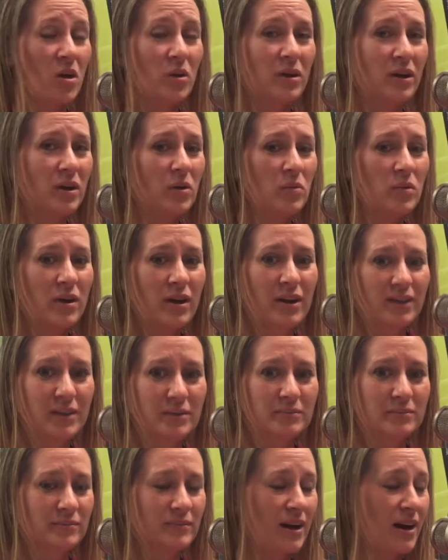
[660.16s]
Okay, well,
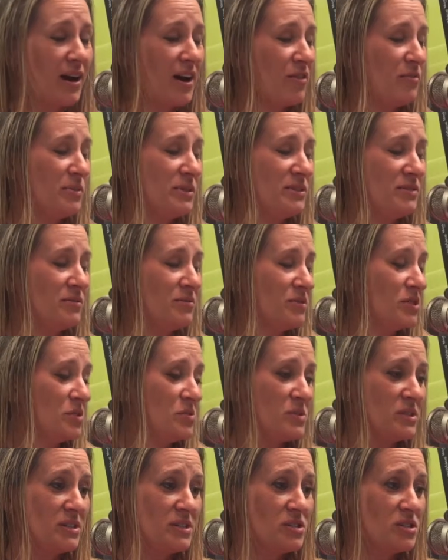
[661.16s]
I've been
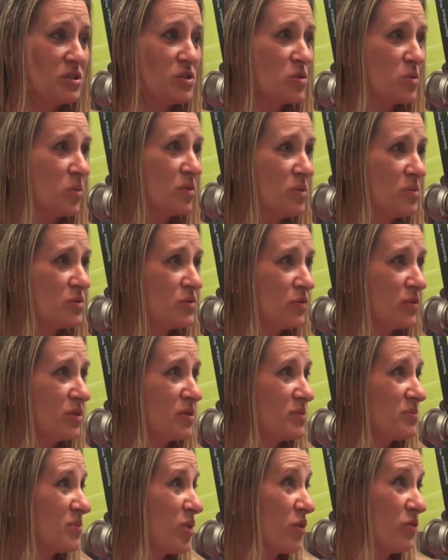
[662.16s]
using essential oils
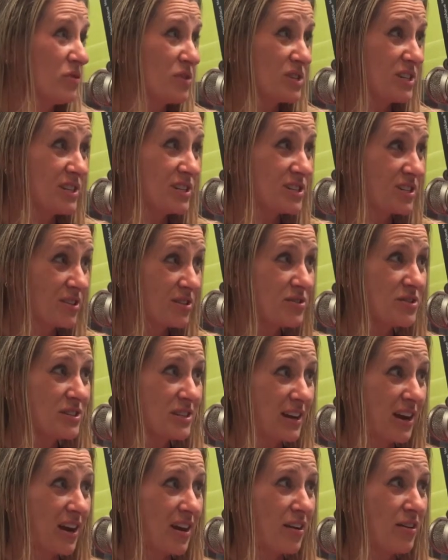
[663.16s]
for over 6 years
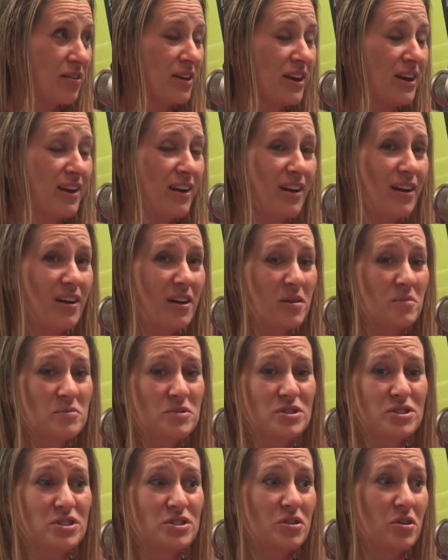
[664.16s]
now.
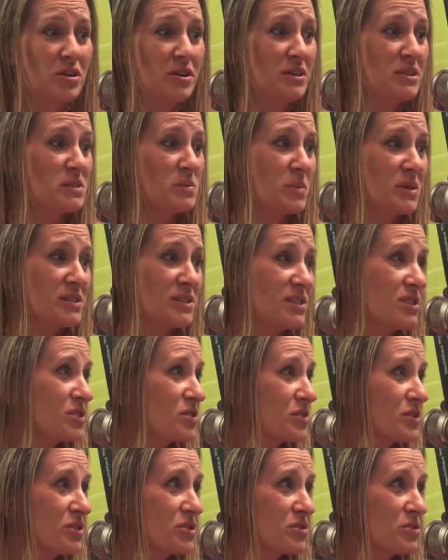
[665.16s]
Just started because my
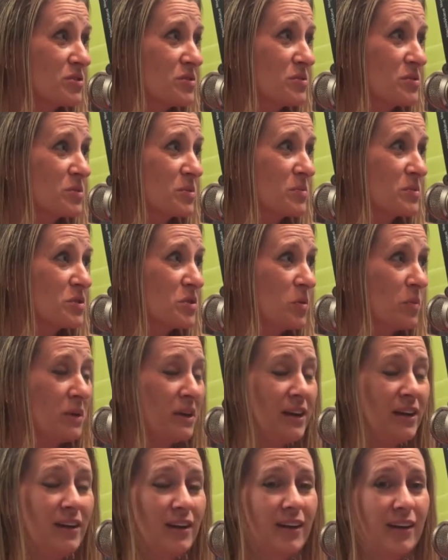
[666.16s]
sister introduced them to
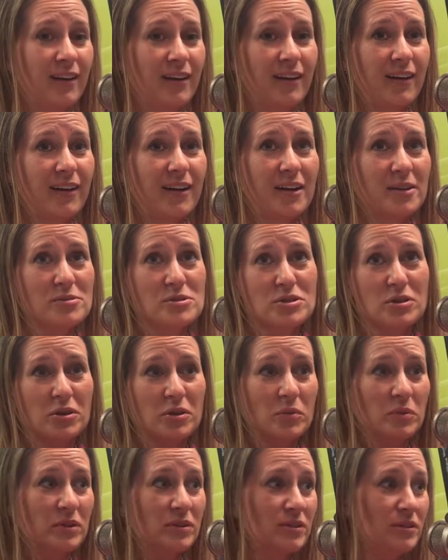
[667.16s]
me.
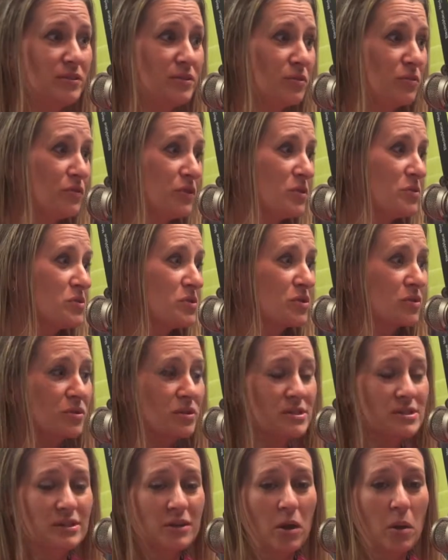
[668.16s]
Started with a
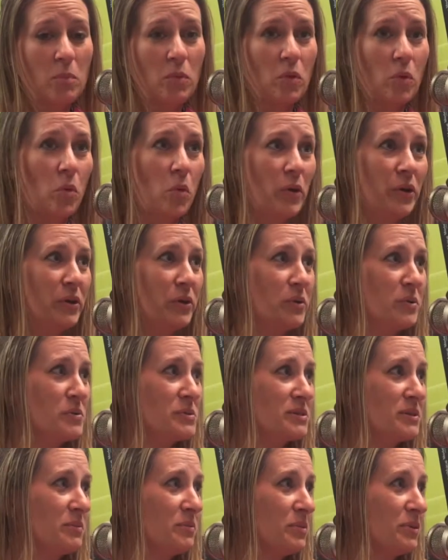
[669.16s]
diffuser and a couple
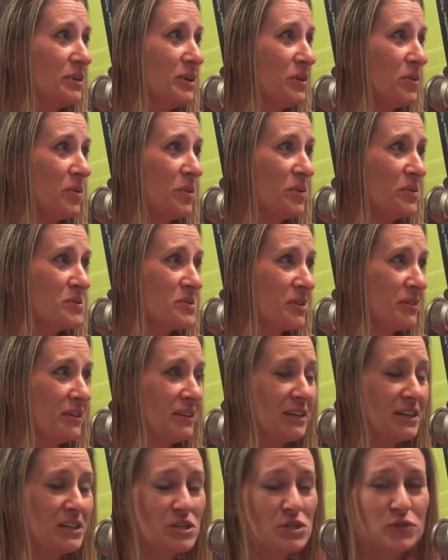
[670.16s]
oils and putting oils on
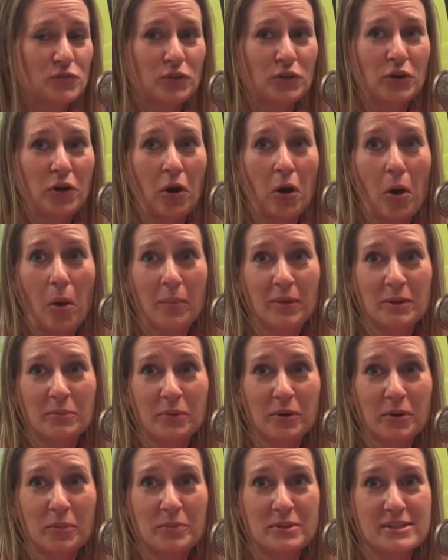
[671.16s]
the kids for calming
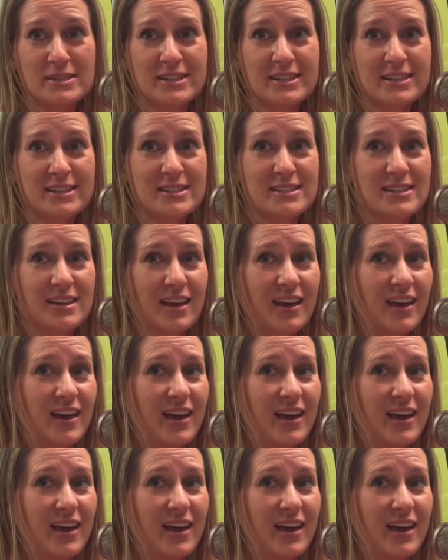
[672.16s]
purposes.